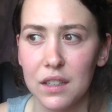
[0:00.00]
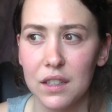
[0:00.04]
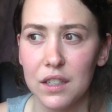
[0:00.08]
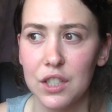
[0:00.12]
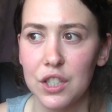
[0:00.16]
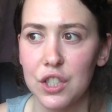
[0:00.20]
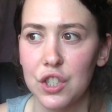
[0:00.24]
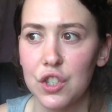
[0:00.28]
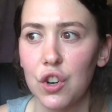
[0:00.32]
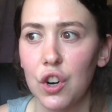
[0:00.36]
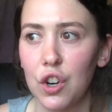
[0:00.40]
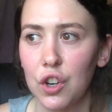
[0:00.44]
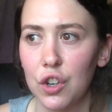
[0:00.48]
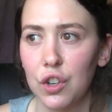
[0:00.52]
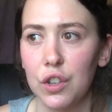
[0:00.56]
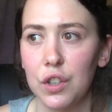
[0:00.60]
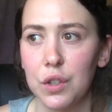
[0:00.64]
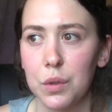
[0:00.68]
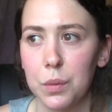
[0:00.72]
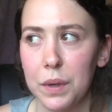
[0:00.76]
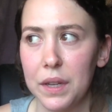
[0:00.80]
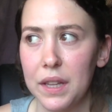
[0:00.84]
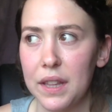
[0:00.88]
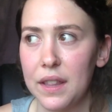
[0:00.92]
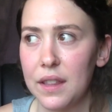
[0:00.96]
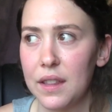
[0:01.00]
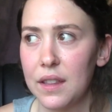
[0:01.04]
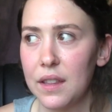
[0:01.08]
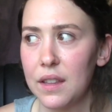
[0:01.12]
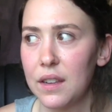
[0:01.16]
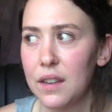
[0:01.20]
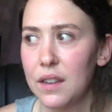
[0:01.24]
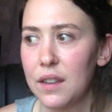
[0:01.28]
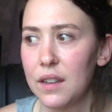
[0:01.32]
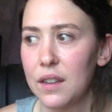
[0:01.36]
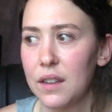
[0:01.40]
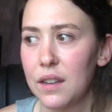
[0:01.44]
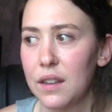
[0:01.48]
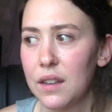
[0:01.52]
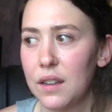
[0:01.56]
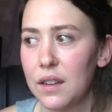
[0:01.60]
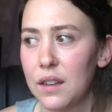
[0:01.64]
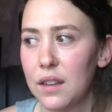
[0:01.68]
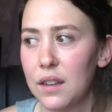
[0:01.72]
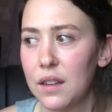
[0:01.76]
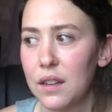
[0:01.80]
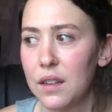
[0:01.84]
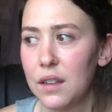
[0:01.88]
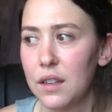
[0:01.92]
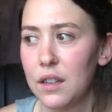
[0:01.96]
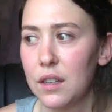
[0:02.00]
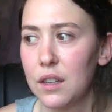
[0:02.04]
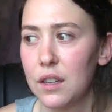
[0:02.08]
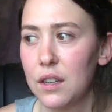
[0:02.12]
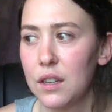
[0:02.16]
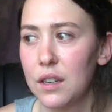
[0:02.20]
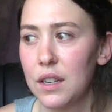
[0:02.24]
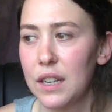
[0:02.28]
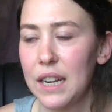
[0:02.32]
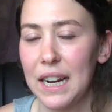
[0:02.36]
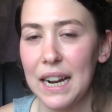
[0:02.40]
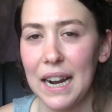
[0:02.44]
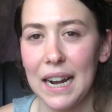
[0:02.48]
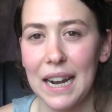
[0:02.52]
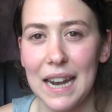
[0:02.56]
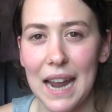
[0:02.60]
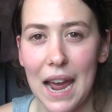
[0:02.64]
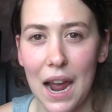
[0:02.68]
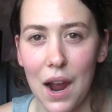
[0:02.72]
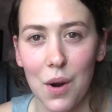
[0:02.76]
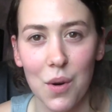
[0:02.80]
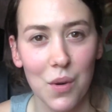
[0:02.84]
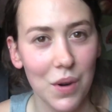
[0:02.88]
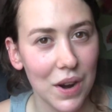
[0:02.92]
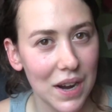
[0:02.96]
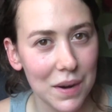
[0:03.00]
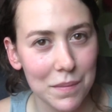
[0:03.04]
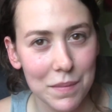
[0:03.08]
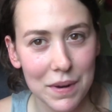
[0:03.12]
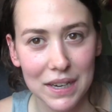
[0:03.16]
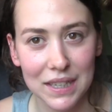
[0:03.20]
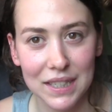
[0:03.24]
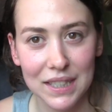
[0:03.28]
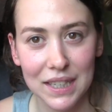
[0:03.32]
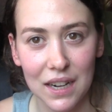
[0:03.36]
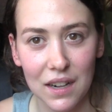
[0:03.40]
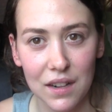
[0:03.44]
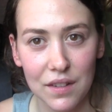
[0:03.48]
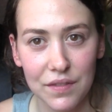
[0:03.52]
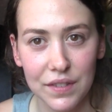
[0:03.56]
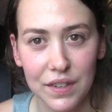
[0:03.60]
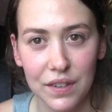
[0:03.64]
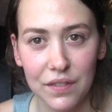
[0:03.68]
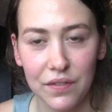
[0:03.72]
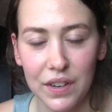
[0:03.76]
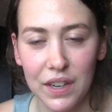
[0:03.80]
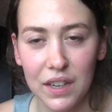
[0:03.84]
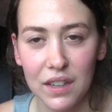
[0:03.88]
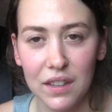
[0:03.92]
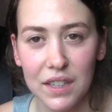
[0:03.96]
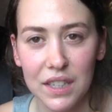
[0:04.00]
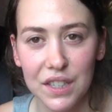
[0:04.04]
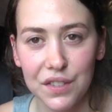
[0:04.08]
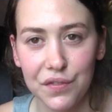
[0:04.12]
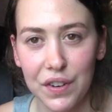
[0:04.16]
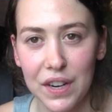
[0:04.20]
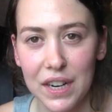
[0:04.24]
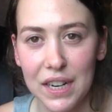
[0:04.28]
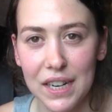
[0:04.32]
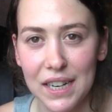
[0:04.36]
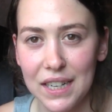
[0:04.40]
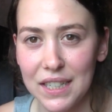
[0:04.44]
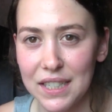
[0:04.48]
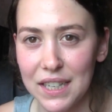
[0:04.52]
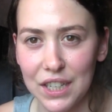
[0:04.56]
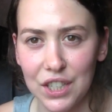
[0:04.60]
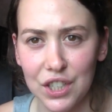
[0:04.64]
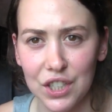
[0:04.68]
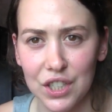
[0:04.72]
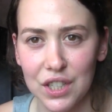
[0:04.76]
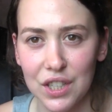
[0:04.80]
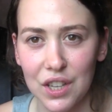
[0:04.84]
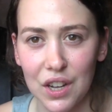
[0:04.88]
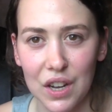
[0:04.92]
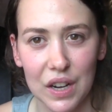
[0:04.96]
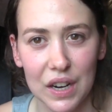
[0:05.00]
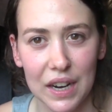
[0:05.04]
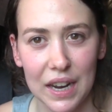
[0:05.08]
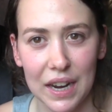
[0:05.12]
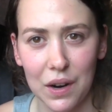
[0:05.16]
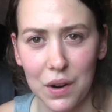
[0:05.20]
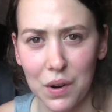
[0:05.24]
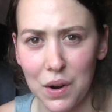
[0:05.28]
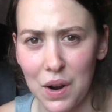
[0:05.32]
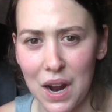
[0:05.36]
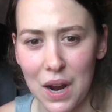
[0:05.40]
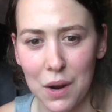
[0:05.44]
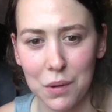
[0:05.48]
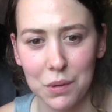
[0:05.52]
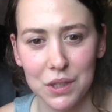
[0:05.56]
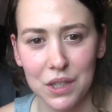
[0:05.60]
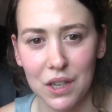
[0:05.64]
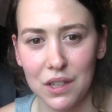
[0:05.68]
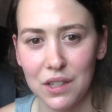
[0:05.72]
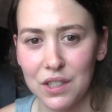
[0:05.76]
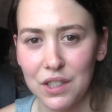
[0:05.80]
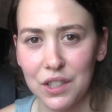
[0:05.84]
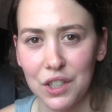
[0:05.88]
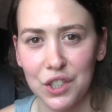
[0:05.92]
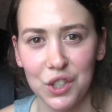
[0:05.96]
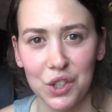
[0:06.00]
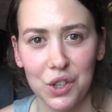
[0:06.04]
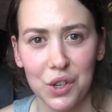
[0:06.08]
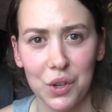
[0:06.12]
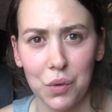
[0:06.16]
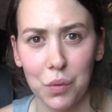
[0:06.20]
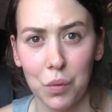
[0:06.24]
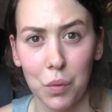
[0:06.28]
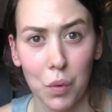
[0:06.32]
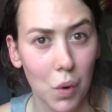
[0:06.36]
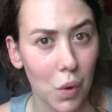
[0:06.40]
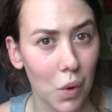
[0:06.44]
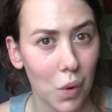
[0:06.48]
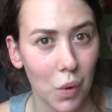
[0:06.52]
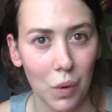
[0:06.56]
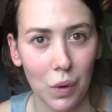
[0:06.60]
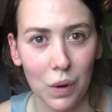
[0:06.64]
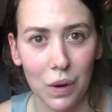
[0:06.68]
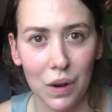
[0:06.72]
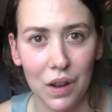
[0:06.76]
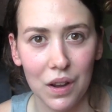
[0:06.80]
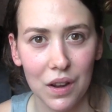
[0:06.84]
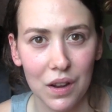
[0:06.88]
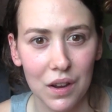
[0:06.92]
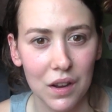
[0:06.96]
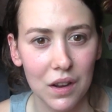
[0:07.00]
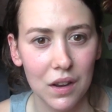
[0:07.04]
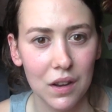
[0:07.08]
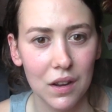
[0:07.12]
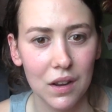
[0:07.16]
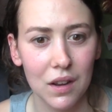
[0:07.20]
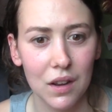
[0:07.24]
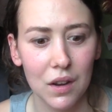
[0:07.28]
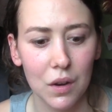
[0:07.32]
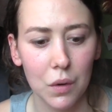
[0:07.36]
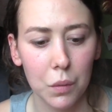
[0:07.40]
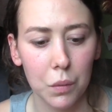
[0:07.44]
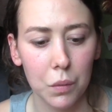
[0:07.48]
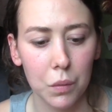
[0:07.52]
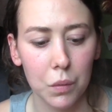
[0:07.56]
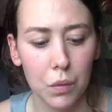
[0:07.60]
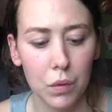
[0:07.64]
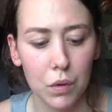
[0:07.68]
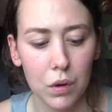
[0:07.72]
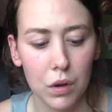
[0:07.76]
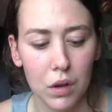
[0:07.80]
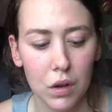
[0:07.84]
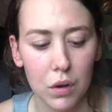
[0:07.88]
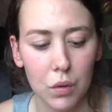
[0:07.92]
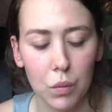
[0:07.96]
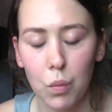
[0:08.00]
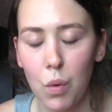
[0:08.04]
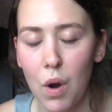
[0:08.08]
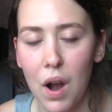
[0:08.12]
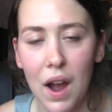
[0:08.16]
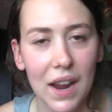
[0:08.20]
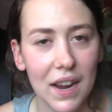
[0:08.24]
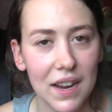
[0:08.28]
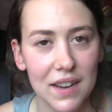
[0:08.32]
struggled with like allowing myself to feel these feelings. I just thought like I was on such a good roll. Why